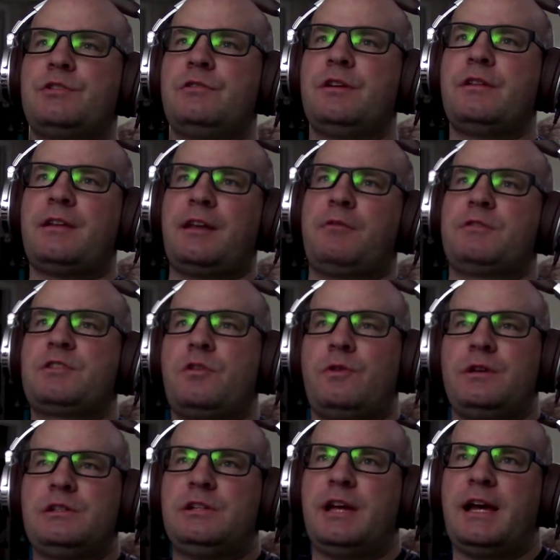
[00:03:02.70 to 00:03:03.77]
that I was going
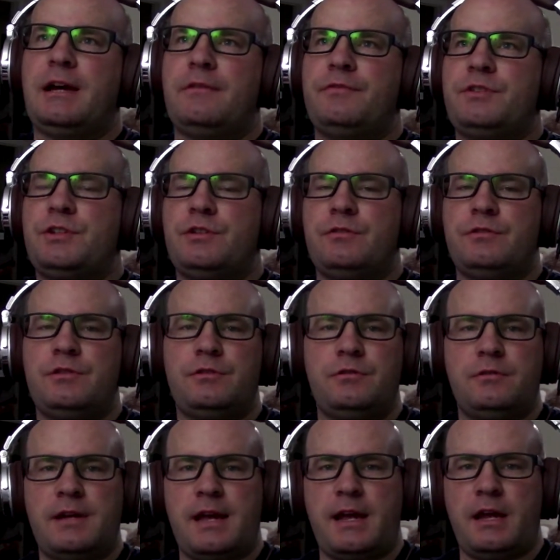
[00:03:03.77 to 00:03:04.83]
to have to do
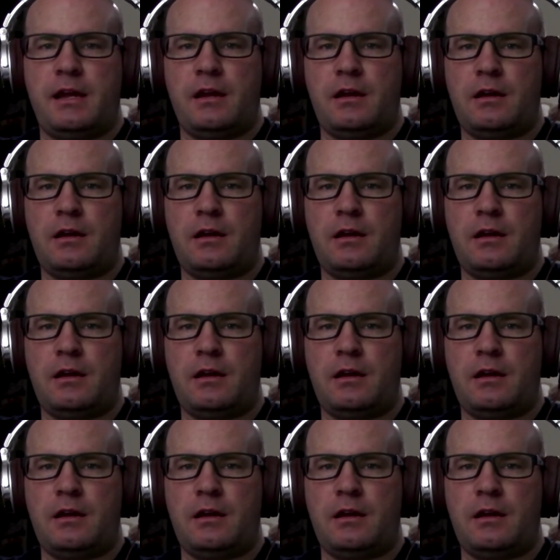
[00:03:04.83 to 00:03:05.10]
a